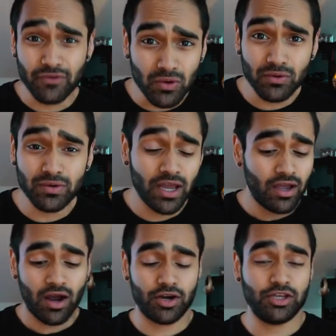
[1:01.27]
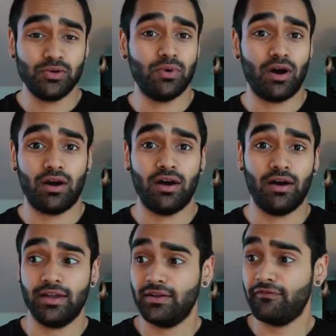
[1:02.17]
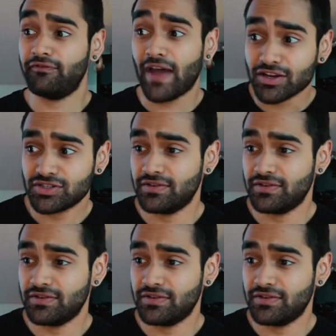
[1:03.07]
food? Are you a fashion